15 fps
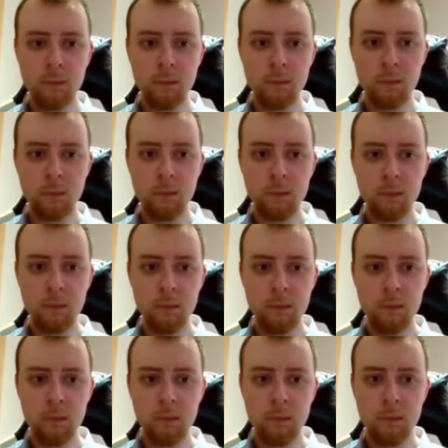
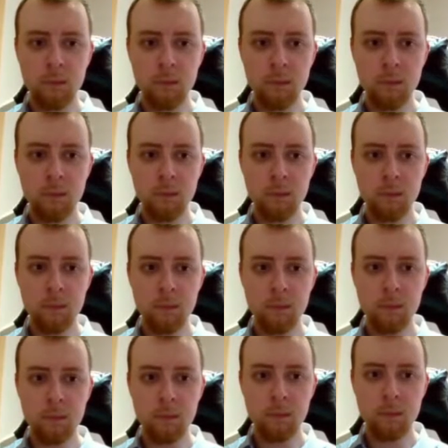
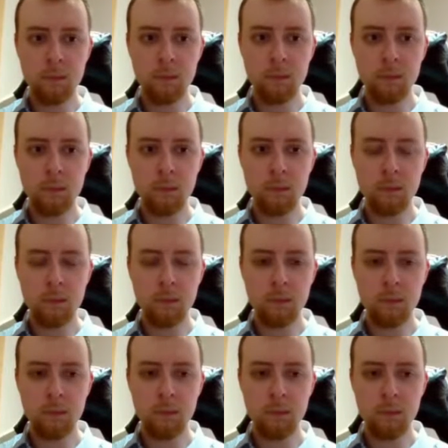
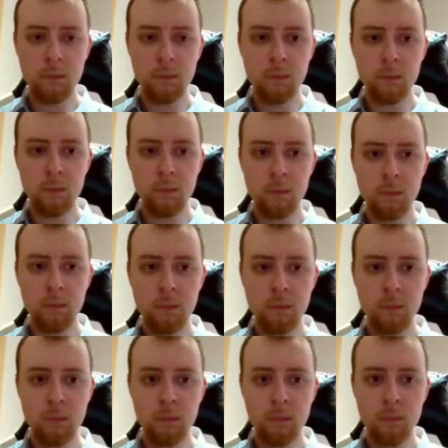
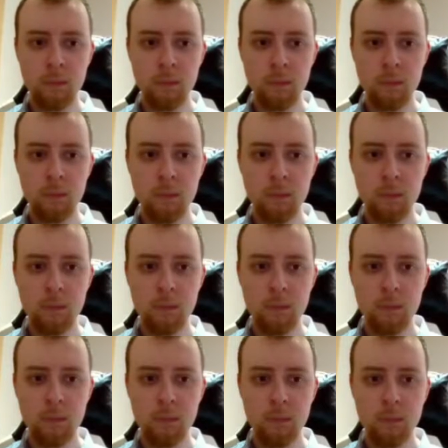
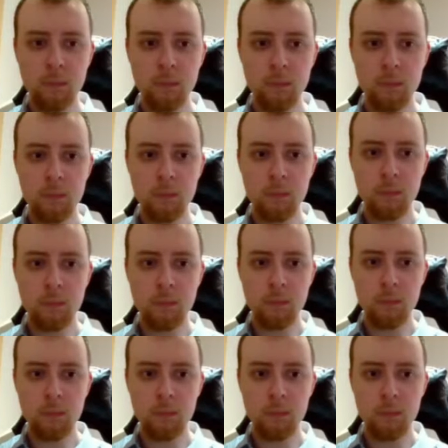
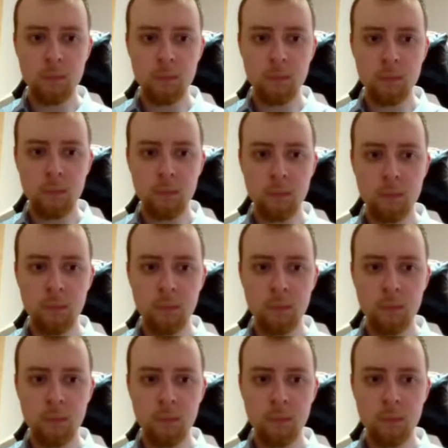(silent)